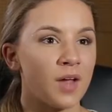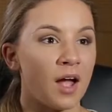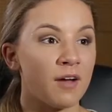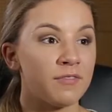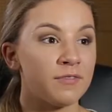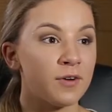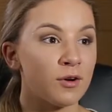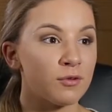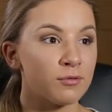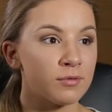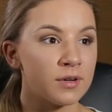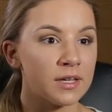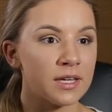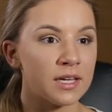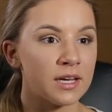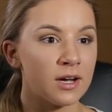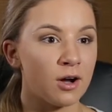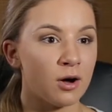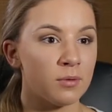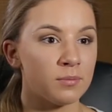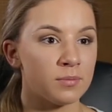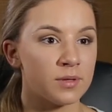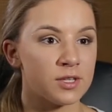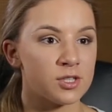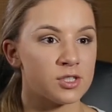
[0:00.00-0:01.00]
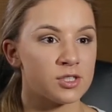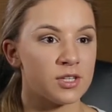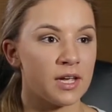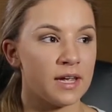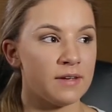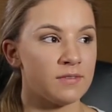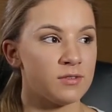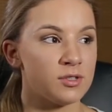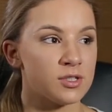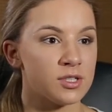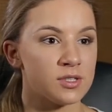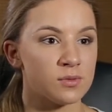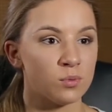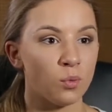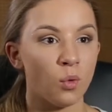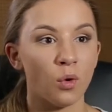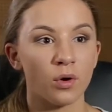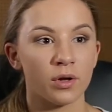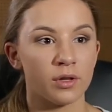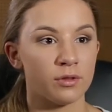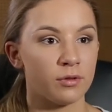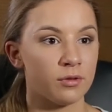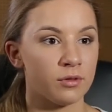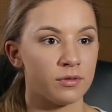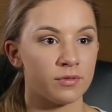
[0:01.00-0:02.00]
I felt really accomplished even just
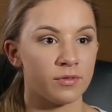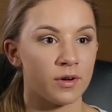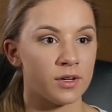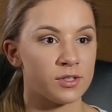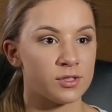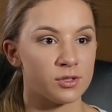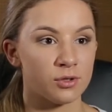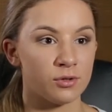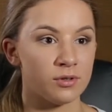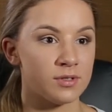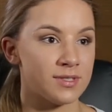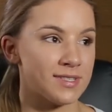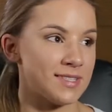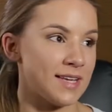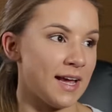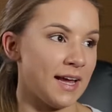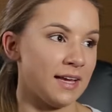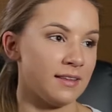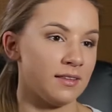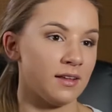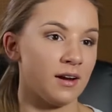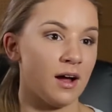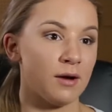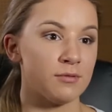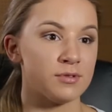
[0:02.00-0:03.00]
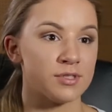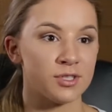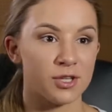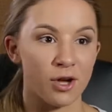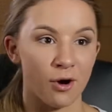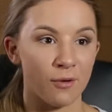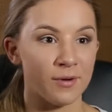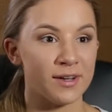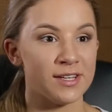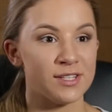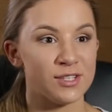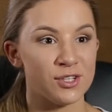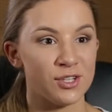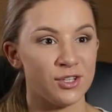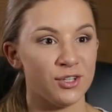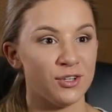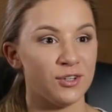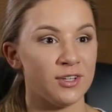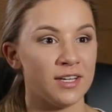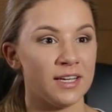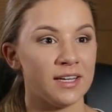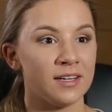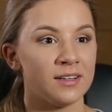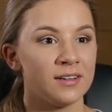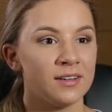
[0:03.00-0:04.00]
walking through the front doors saying that I was going to uni.